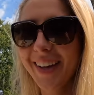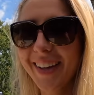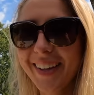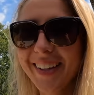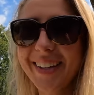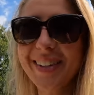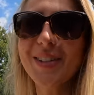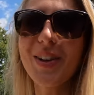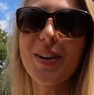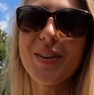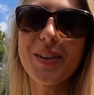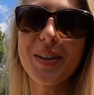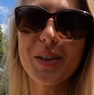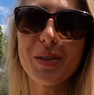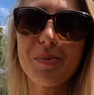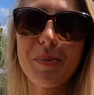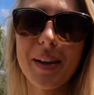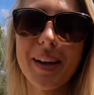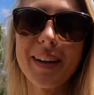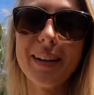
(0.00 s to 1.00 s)
It's hard to
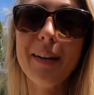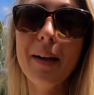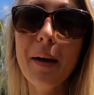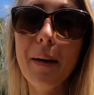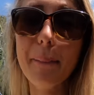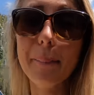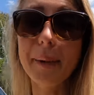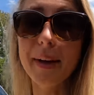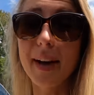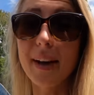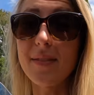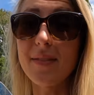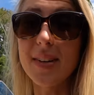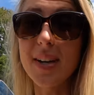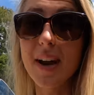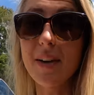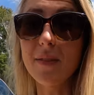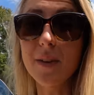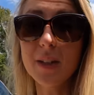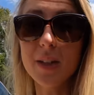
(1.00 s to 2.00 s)
explain, but I've
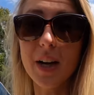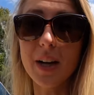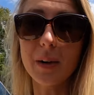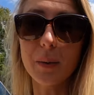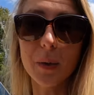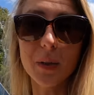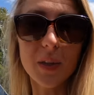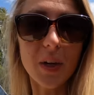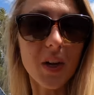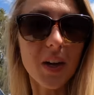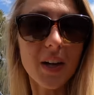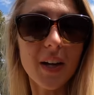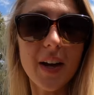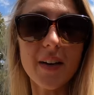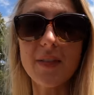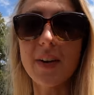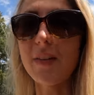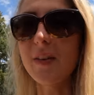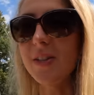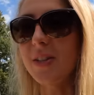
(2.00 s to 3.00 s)
never done it with turkey.
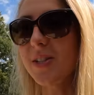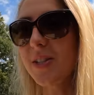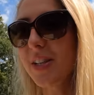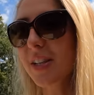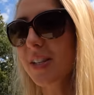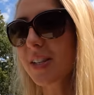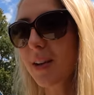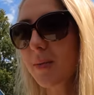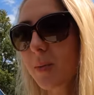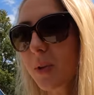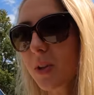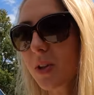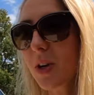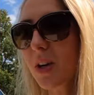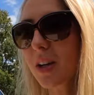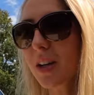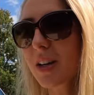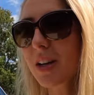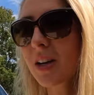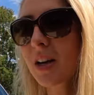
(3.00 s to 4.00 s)
I've never seen it done with
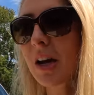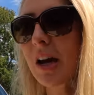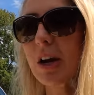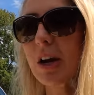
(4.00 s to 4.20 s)
turkey.